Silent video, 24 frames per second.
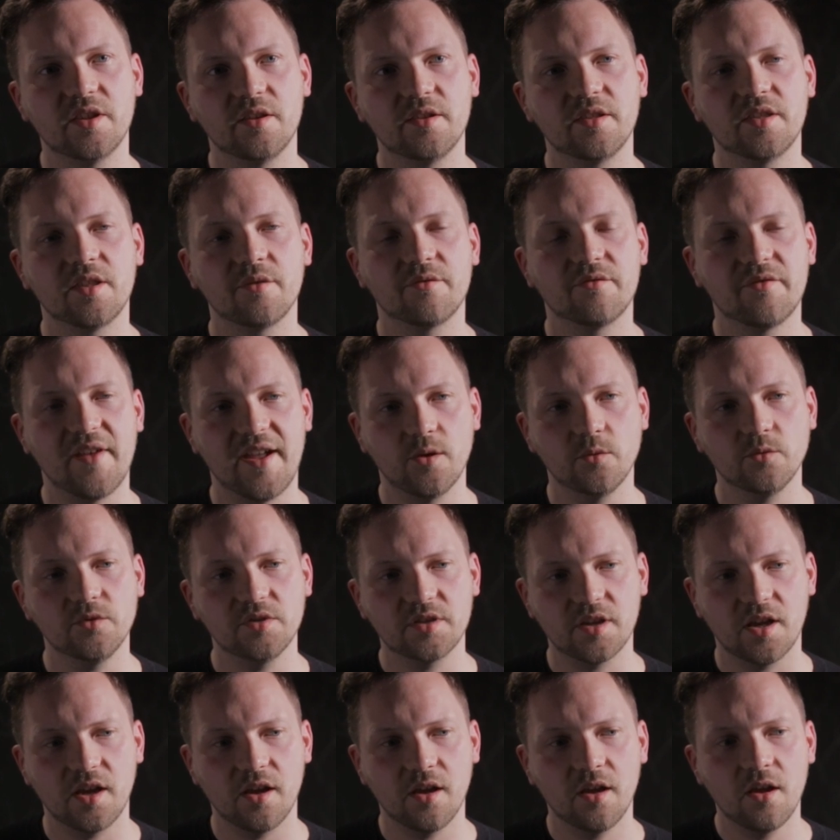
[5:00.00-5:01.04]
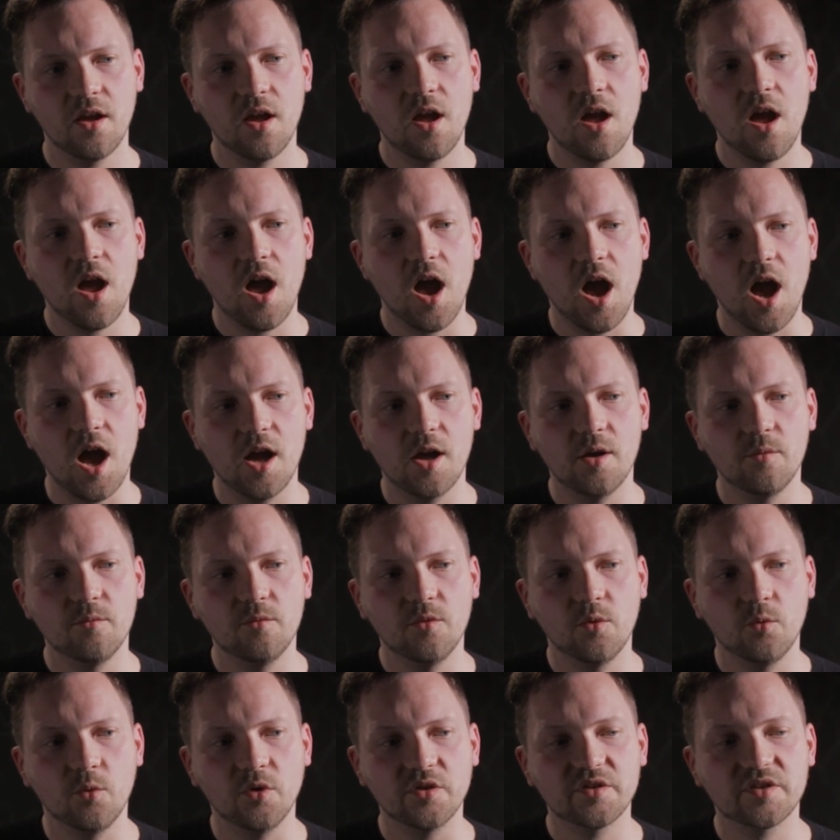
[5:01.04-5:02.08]
The founder
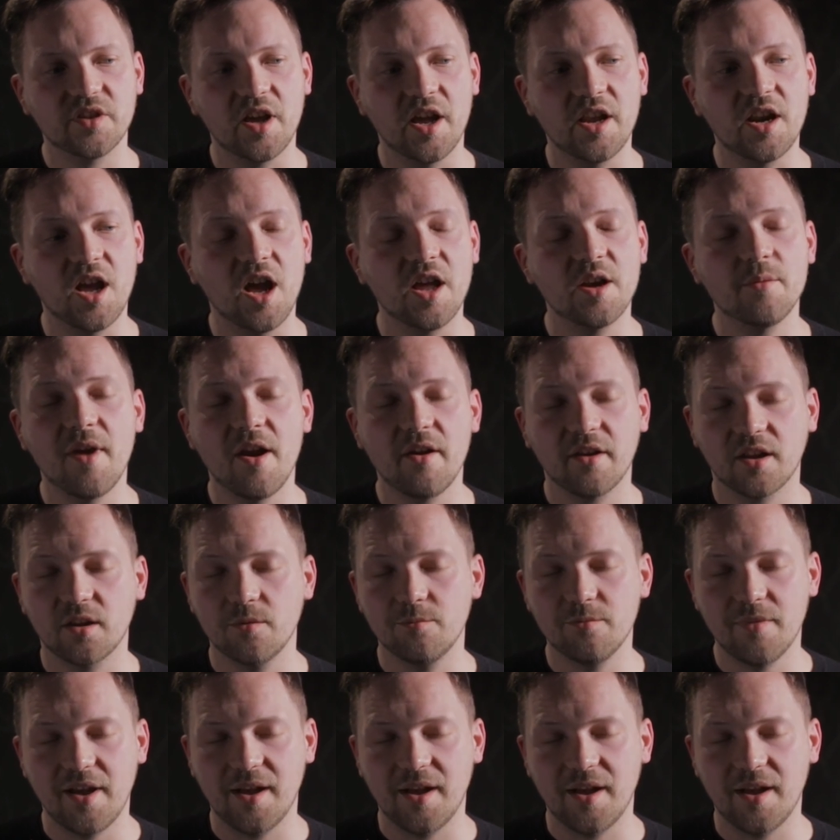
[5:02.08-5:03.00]
was an American